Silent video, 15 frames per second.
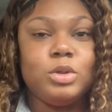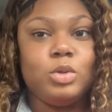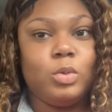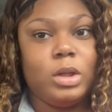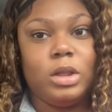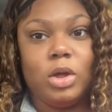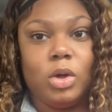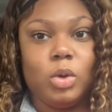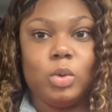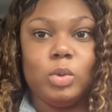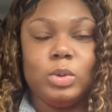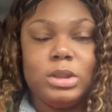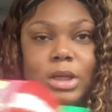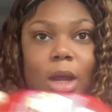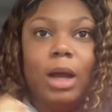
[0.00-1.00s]
doing
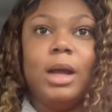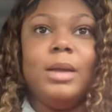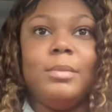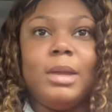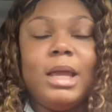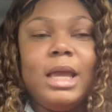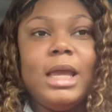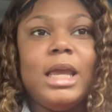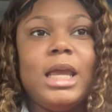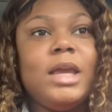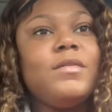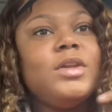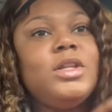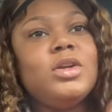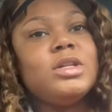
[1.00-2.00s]
those.
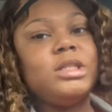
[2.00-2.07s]
Even though